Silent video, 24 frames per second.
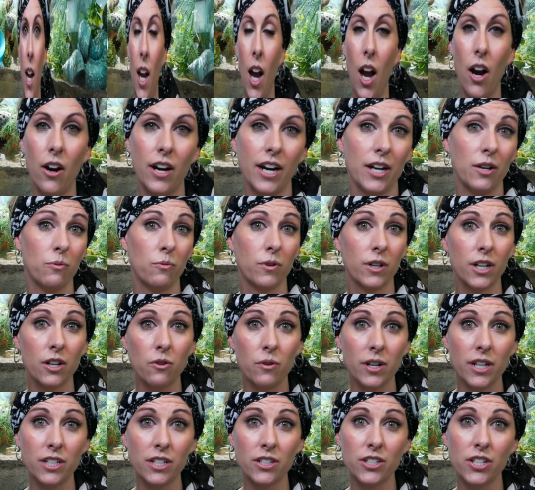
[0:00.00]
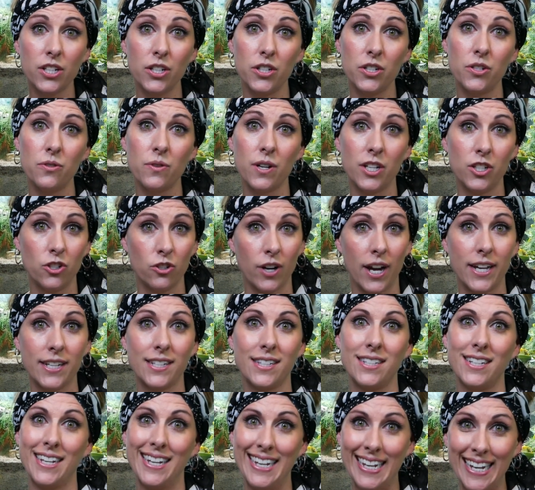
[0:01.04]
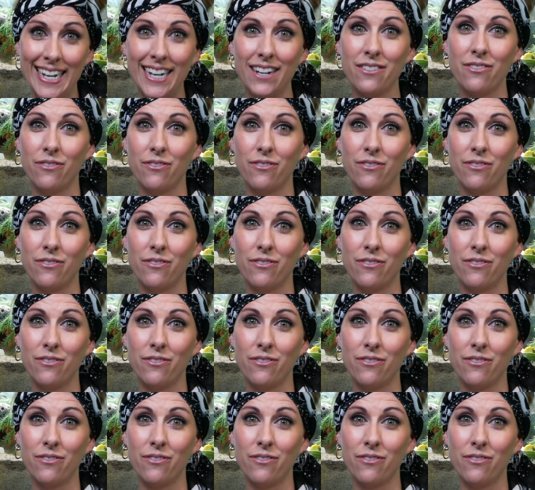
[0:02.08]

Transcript: All right, we're going to address heat